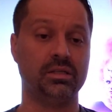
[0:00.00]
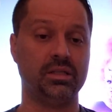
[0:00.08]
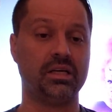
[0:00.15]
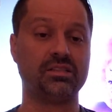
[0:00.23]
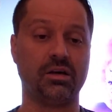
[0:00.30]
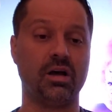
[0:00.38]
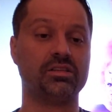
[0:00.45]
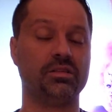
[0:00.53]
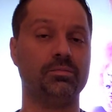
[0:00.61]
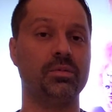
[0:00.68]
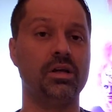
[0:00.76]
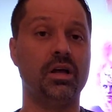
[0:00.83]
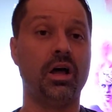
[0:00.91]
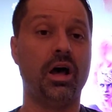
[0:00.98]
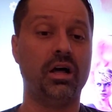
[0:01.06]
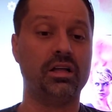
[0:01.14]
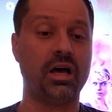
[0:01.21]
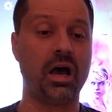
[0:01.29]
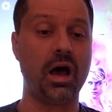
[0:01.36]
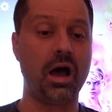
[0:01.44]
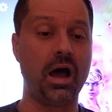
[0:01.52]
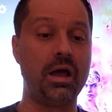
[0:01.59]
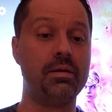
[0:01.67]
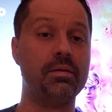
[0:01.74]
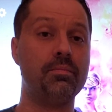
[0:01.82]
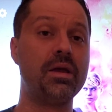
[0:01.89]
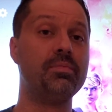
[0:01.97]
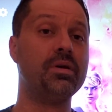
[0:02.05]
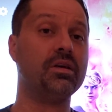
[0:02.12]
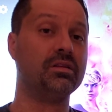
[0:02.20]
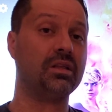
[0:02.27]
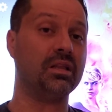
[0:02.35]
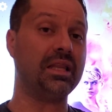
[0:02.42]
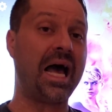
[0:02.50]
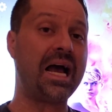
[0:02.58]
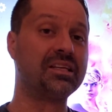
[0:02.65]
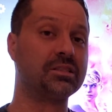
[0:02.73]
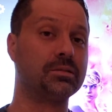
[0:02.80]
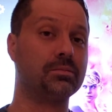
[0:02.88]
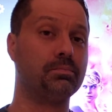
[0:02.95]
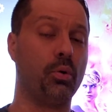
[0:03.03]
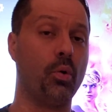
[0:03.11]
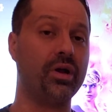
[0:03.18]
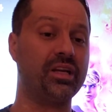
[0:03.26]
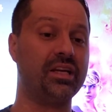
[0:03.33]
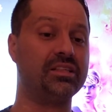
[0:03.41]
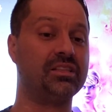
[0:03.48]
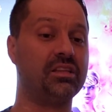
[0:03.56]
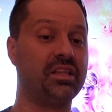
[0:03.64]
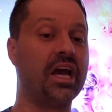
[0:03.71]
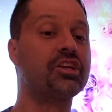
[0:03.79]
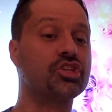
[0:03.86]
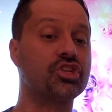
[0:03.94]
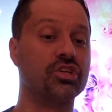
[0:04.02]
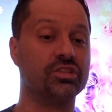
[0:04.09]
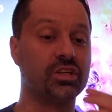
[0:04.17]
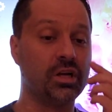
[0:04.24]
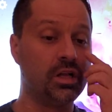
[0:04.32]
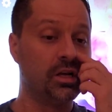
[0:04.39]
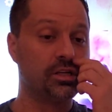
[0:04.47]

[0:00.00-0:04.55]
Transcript: That's awesome. And maybe the last point is the textures.